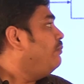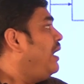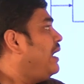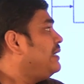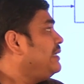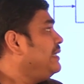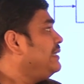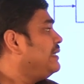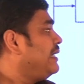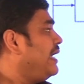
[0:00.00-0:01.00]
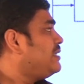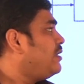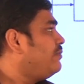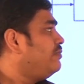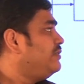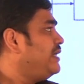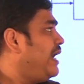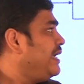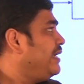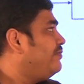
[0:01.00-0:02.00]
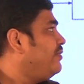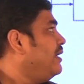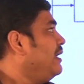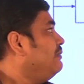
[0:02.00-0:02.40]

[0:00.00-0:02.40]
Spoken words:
But in case of drive,